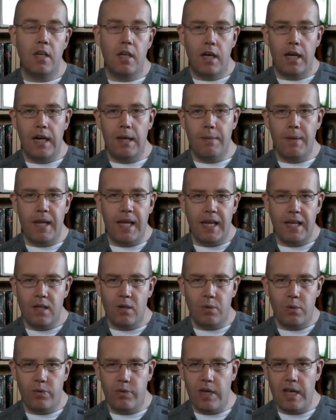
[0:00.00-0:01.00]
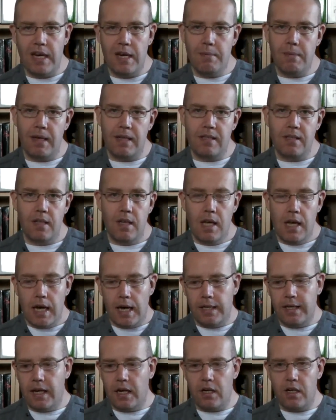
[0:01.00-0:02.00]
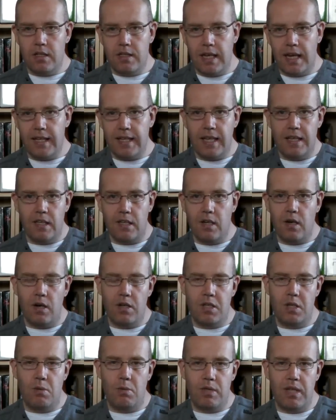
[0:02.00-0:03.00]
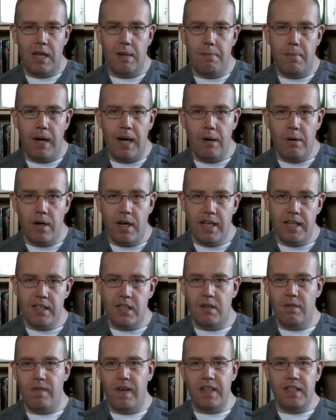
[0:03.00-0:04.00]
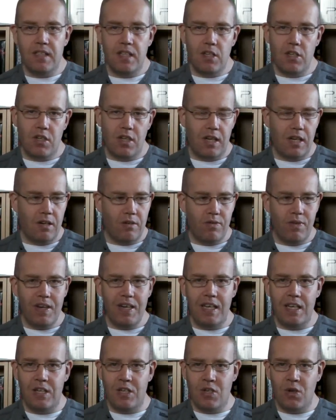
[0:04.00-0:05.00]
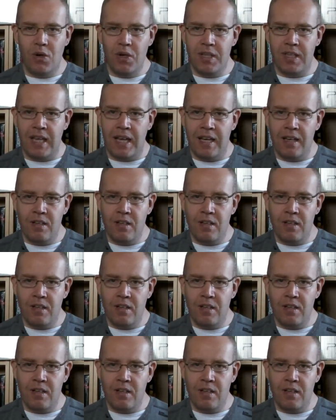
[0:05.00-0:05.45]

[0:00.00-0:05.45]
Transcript: eliminated all of the enemies, and then I could take down the guys that were down below, and I had the advantage, and I really enjoyed that.